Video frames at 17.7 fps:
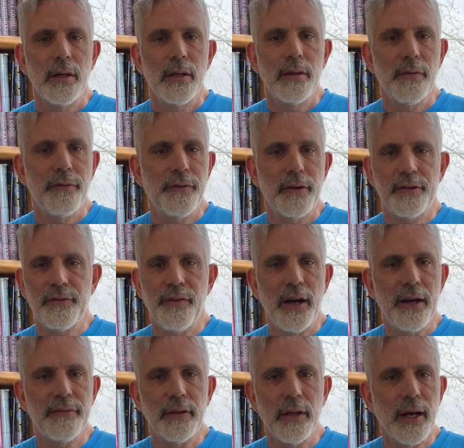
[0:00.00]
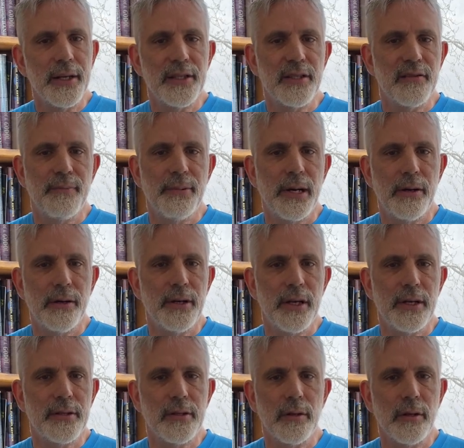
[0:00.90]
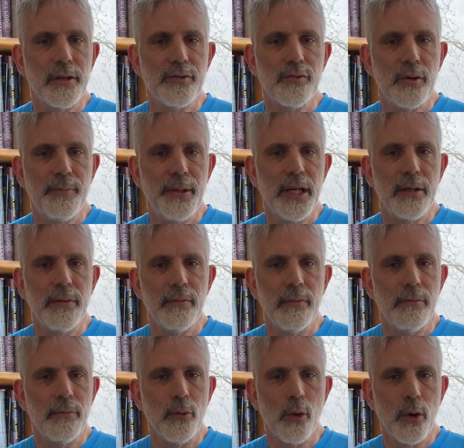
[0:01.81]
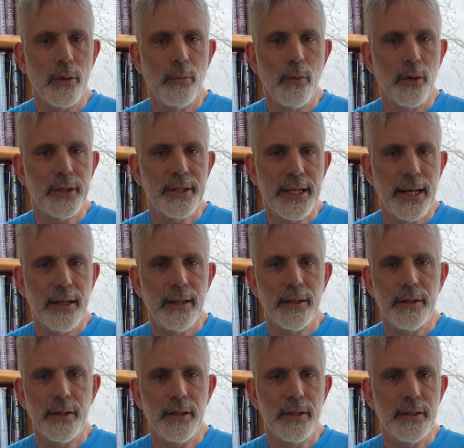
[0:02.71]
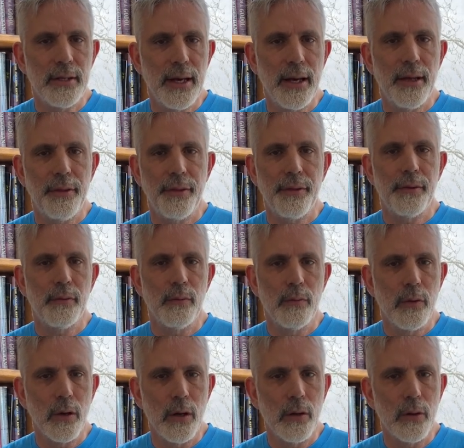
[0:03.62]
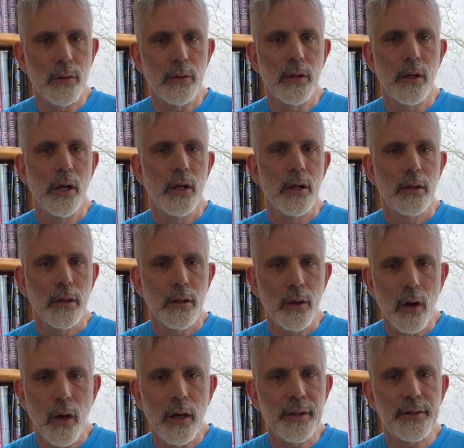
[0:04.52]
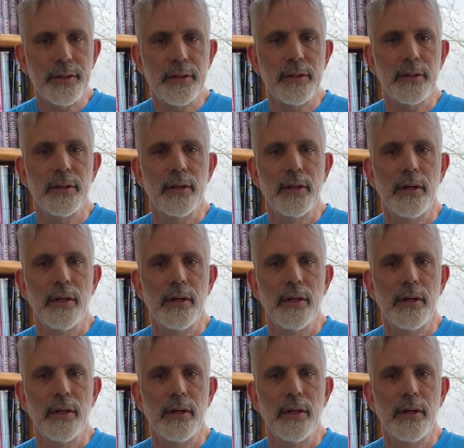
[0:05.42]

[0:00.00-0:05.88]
The first 5 lines of Paradise Lost repeat mortality, death, woe, loss,